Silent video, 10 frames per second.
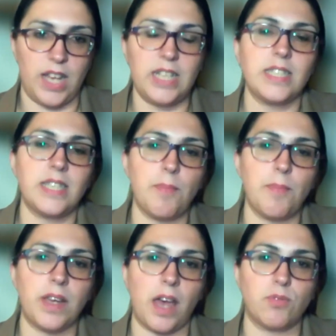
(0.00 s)
it is
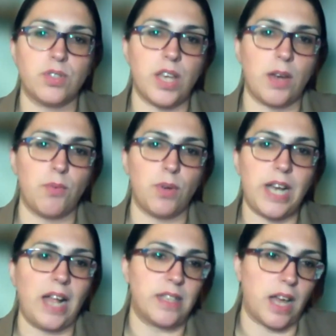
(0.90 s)
something I would say we
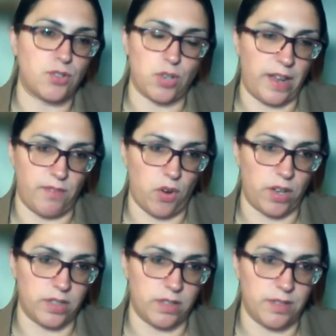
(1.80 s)
can't actually avoid